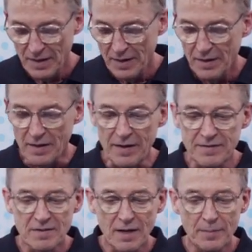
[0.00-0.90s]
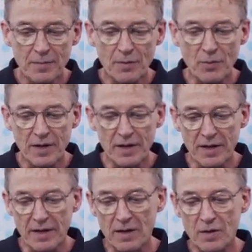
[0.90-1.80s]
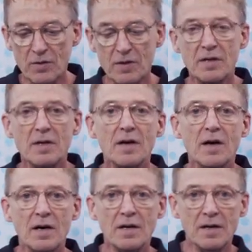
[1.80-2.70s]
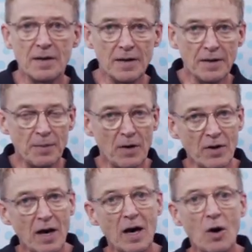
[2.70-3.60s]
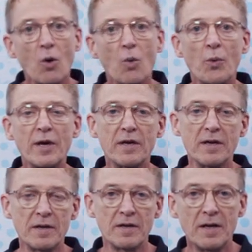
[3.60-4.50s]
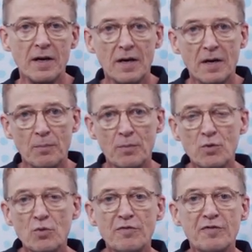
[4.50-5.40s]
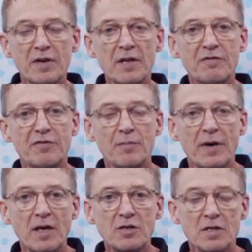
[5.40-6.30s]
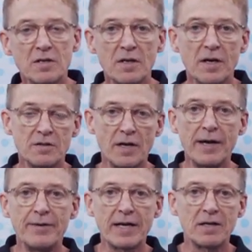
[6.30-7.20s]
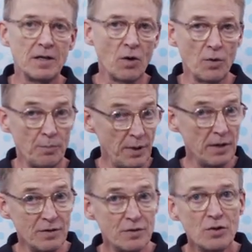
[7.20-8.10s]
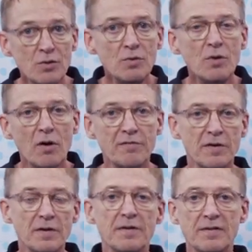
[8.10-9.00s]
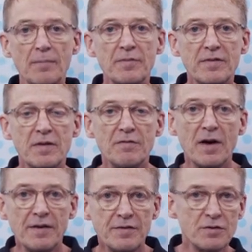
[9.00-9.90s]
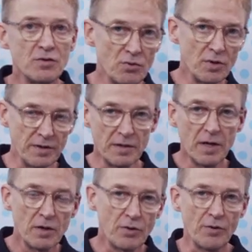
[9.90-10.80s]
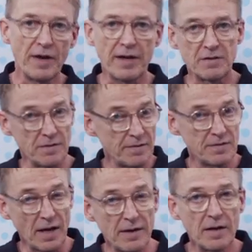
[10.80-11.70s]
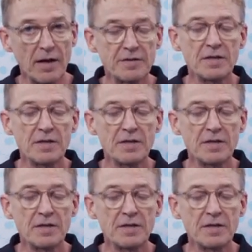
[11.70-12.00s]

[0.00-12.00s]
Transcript: Last time we had a look about how we can move information directly on pin 2 of a SAMS device to a connected standard